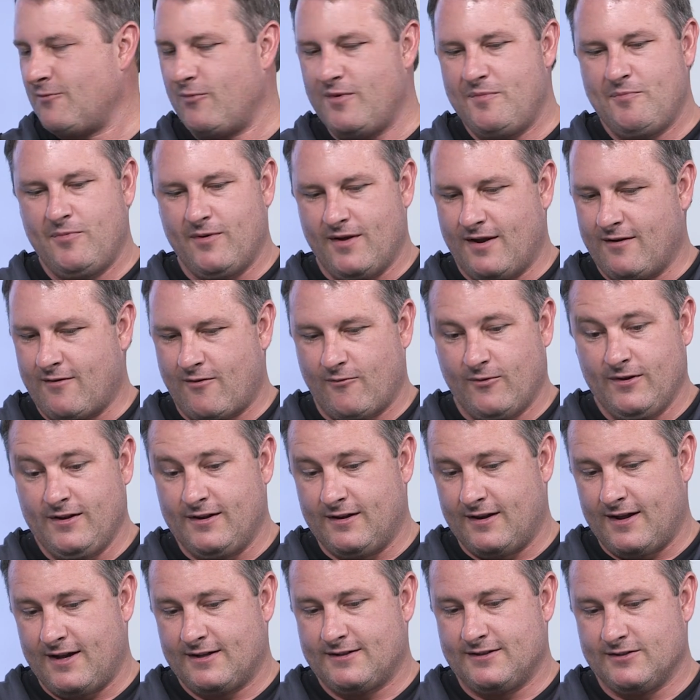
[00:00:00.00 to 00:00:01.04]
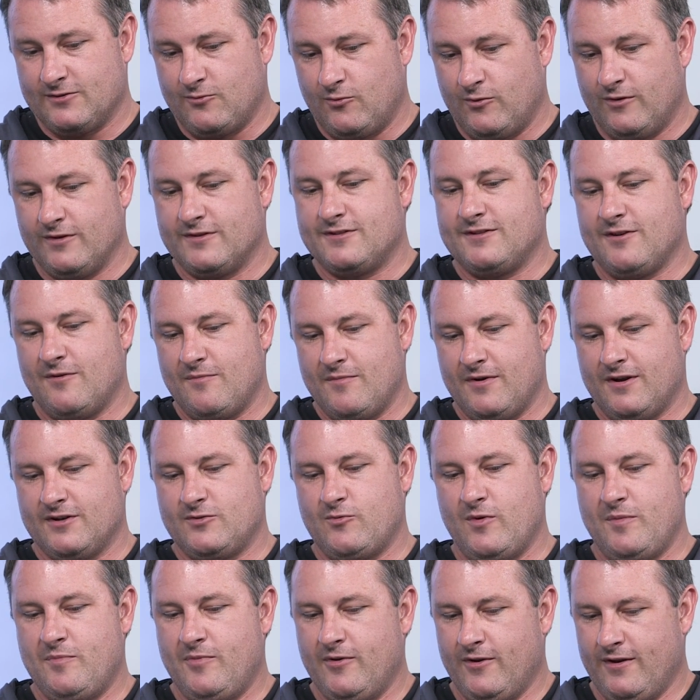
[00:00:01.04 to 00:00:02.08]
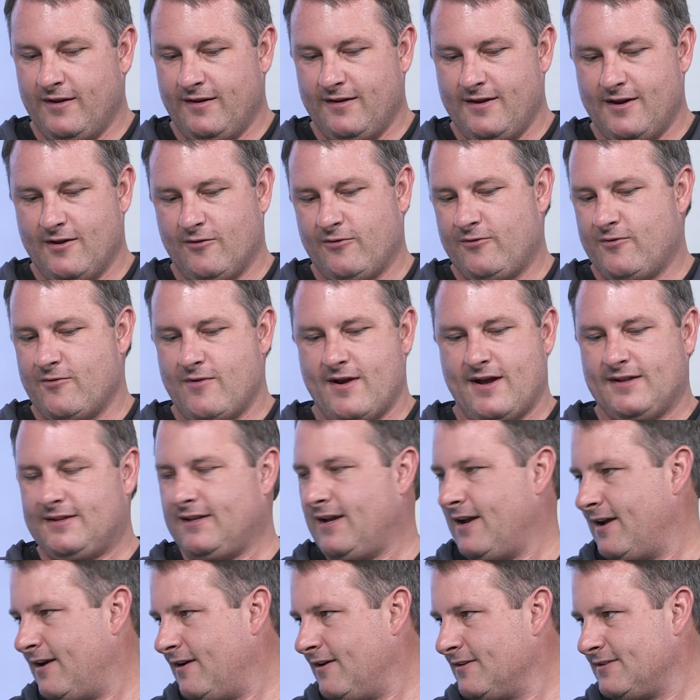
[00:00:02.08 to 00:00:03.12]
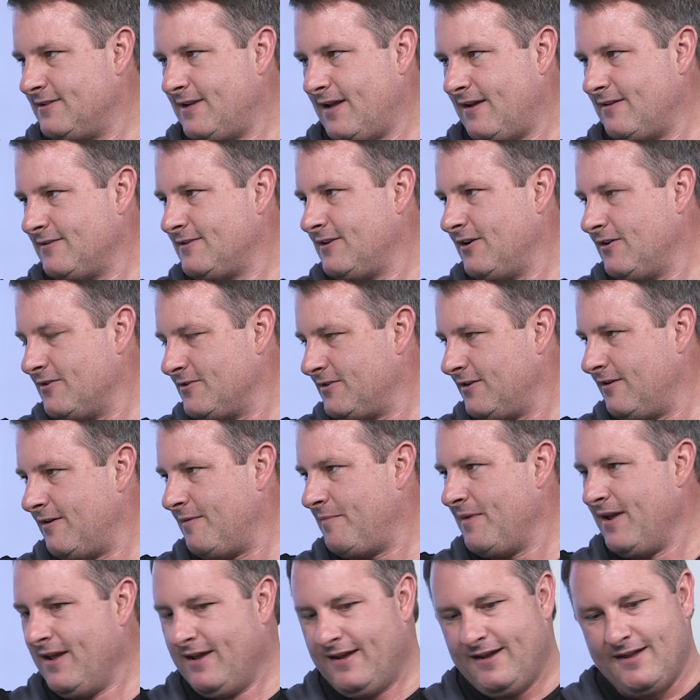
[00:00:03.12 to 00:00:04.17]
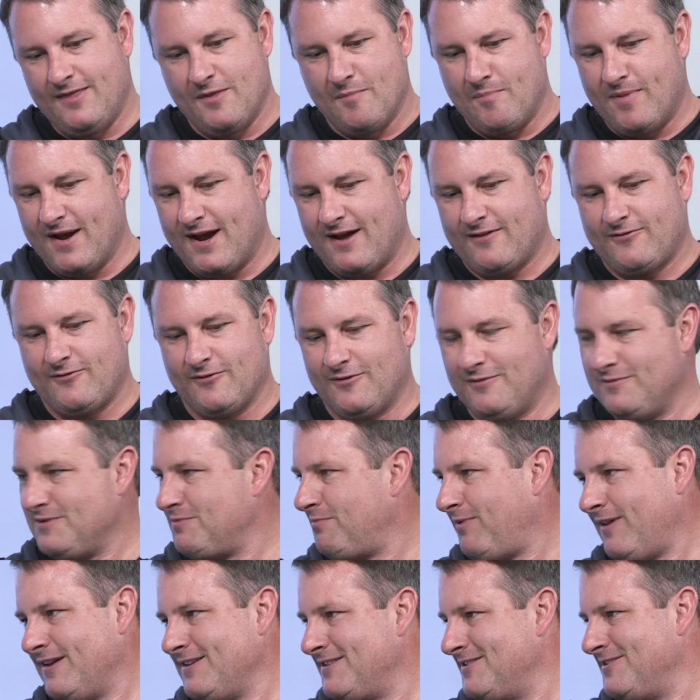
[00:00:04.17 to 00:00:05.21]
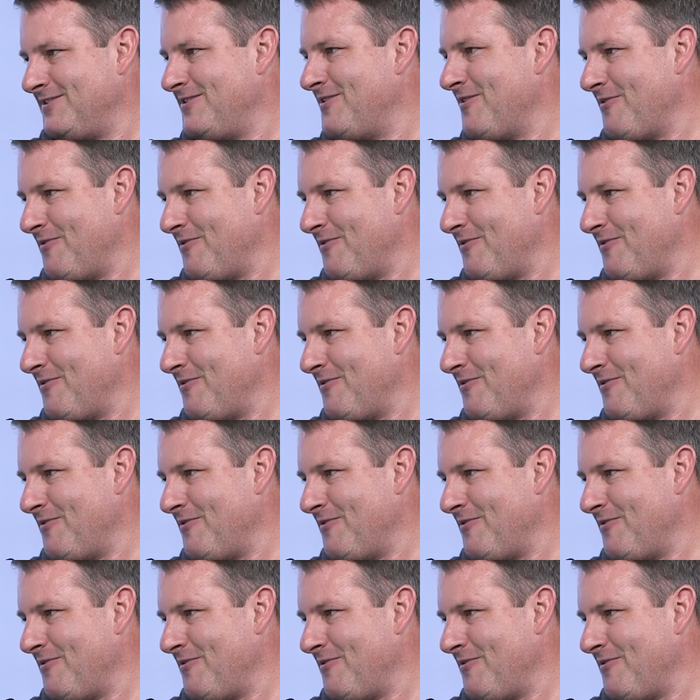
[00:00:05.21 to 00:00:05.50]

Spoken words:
and I really like this wood so much we put it, you know, throughout the house, downstairs, up in the bathrooms, places you